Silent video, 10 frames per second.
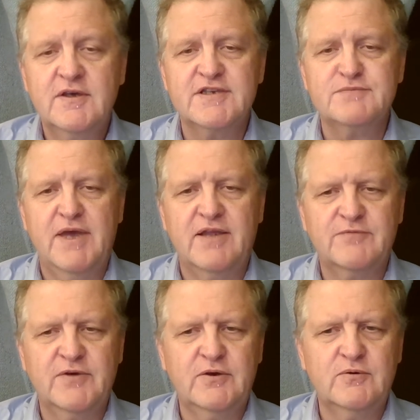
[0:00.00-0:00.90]
It's
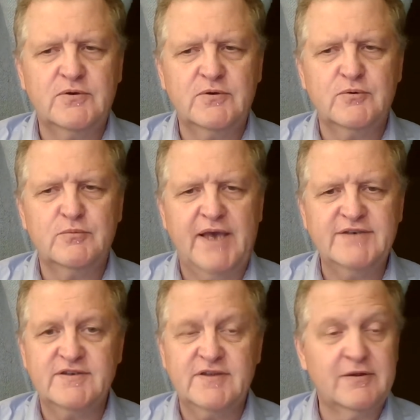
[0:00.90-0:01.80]
meant for you to
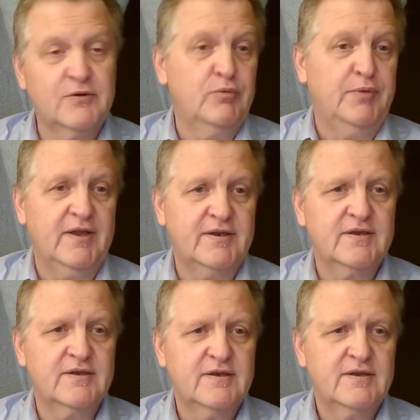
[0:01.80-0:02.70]
basically loop it